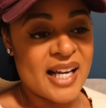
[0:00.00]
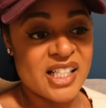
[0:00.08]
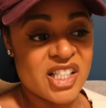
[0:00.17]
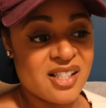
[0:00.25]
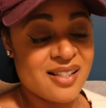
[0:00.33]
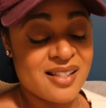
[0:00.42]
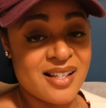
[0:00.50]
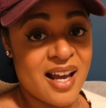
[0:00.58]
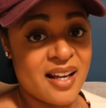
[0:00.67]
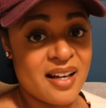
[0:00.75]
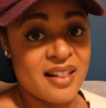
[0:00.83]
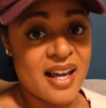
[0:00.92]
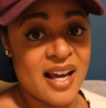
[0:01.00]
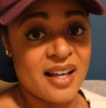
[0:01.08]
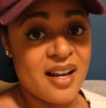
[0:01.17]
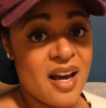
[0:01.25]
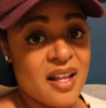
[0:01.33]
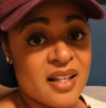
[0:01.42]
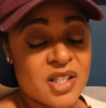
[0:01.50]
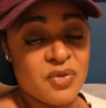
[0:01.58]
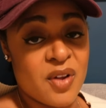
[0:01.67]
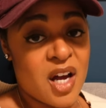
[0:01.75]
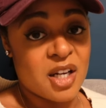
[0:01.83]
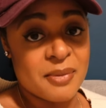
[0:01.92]
just decided that this
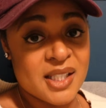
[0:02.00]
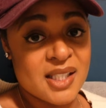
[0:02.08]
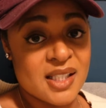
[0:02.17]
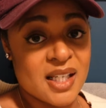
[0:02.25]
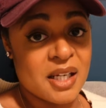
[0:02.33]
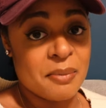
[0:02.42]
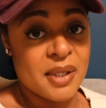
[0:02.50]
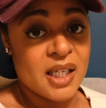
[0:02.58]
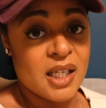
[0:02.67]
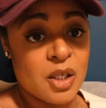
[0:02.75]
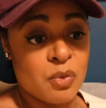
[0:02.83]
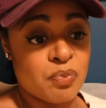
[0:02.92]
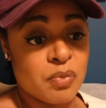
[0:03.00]
Vlogmas is gonna be